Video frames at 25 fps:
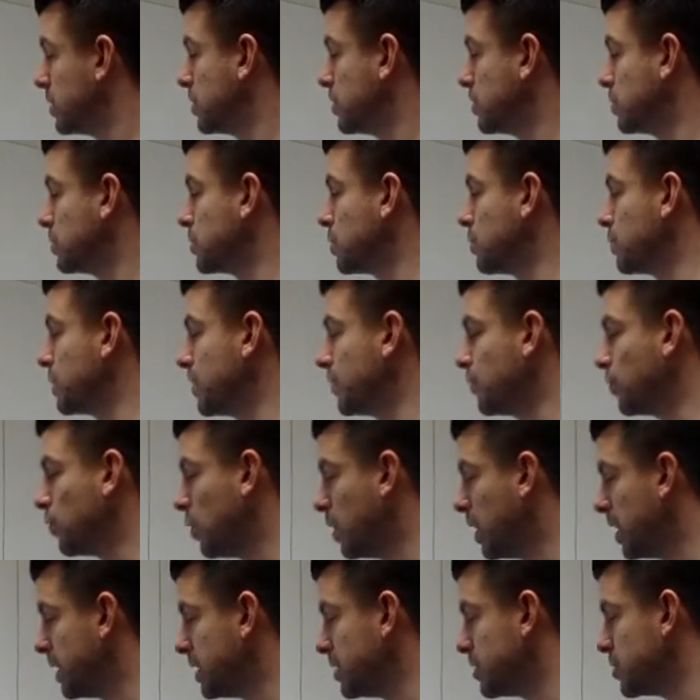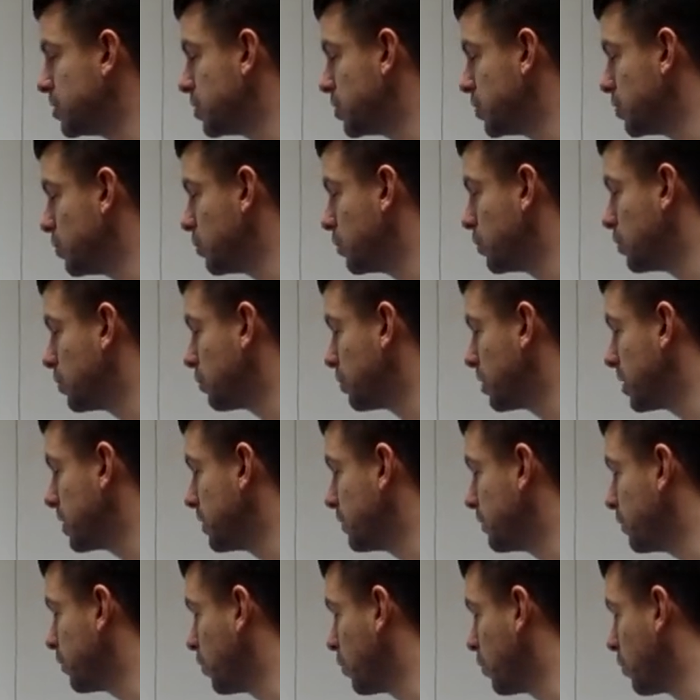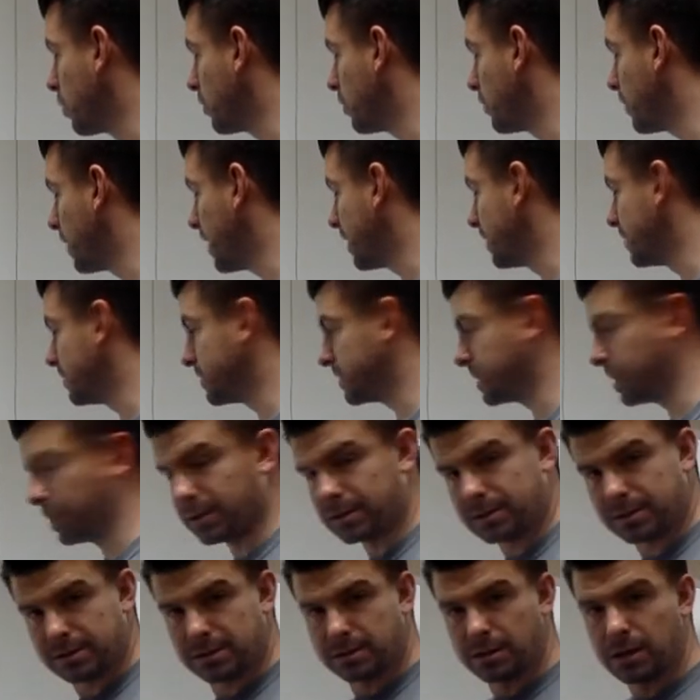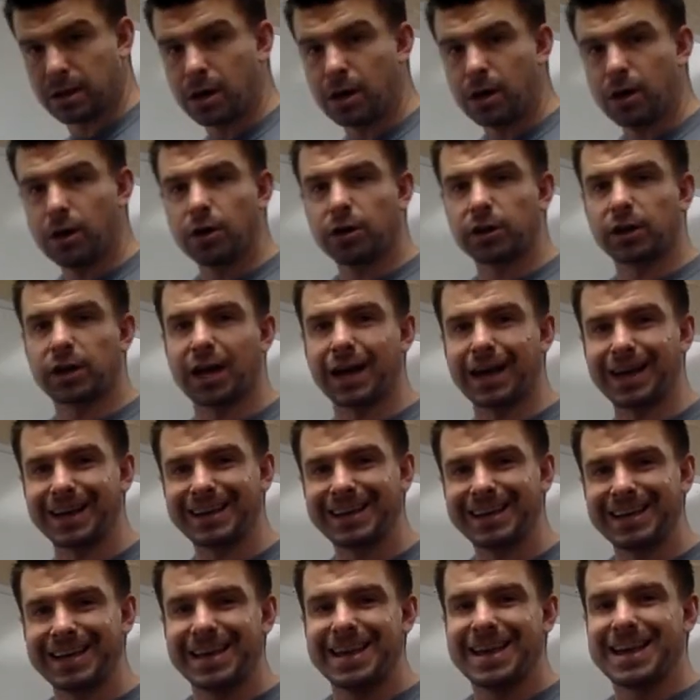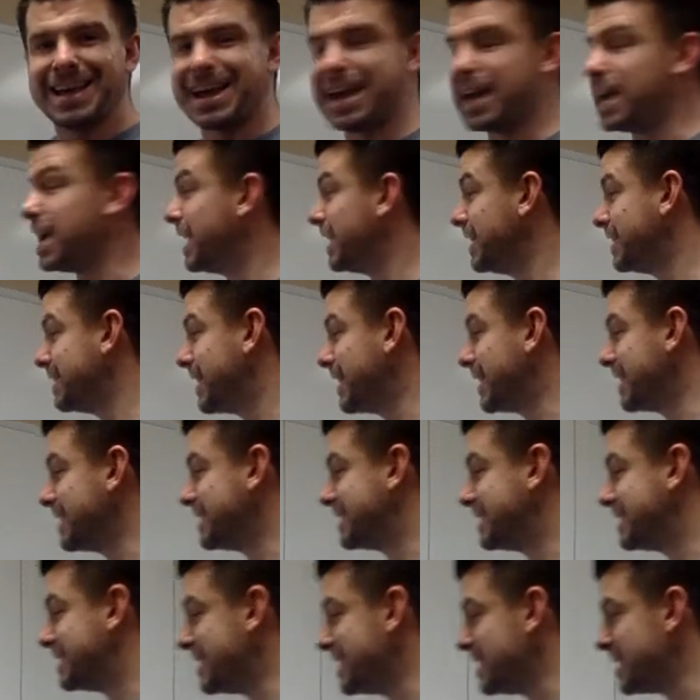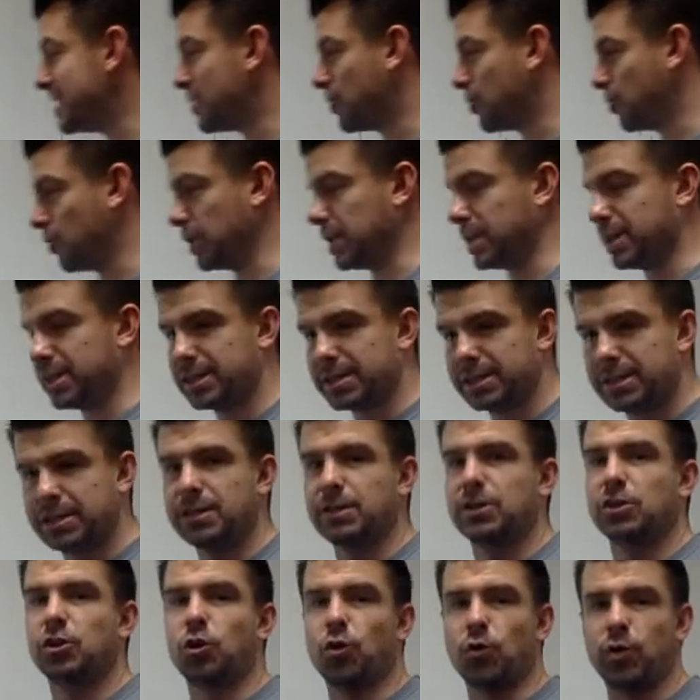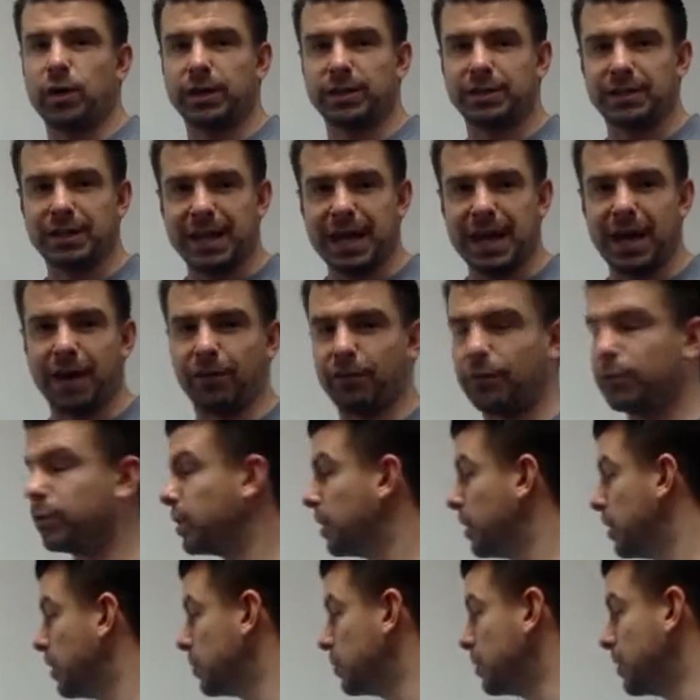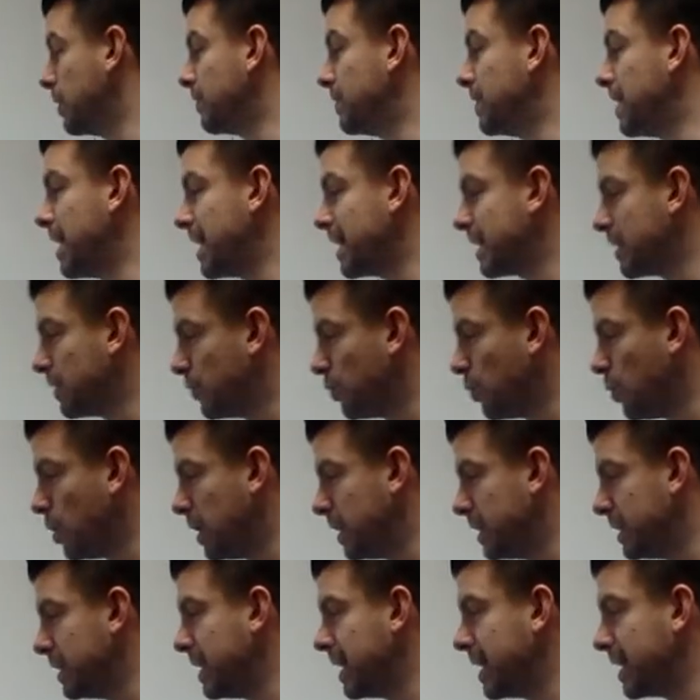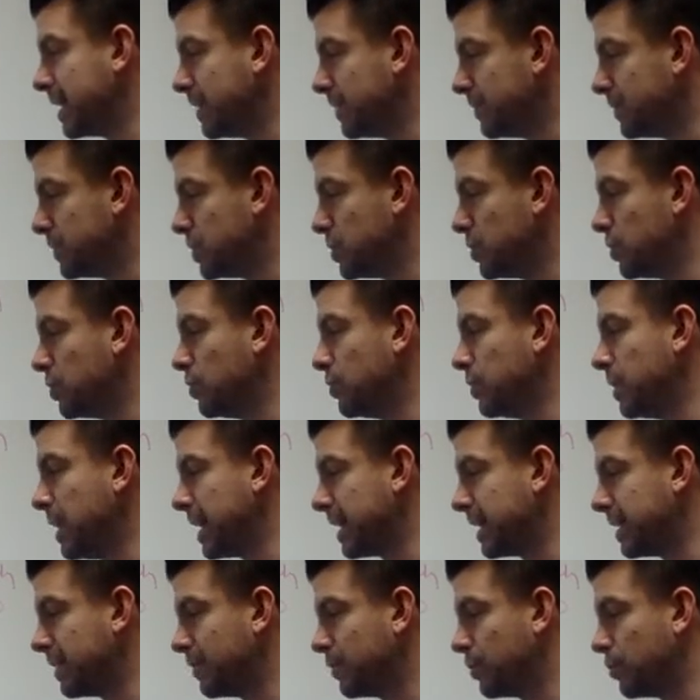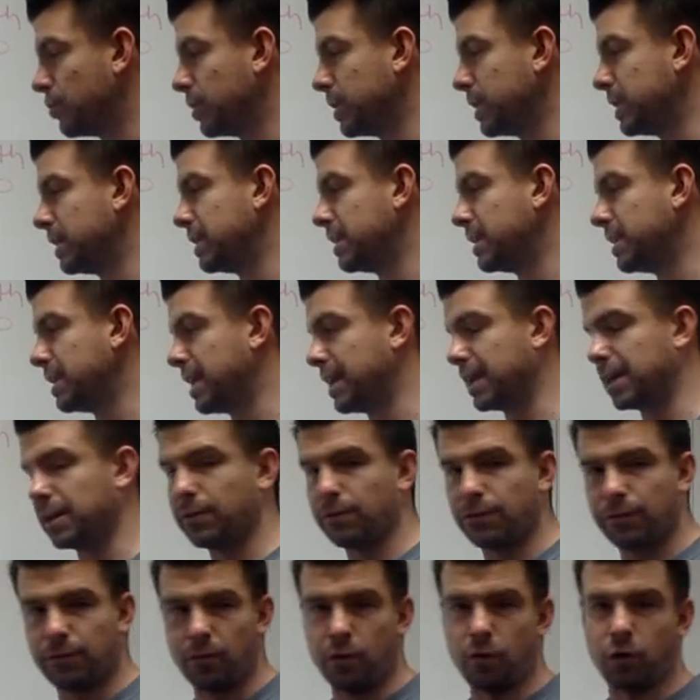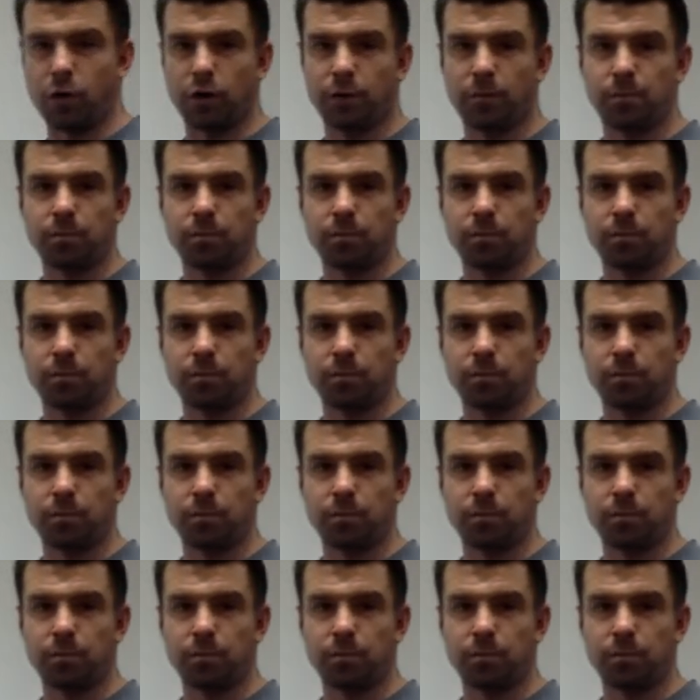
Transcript: So we have 1, 2, 3, 4, 5, 6. Okay? And they decrease going left. You have -1, -2, -3, -4.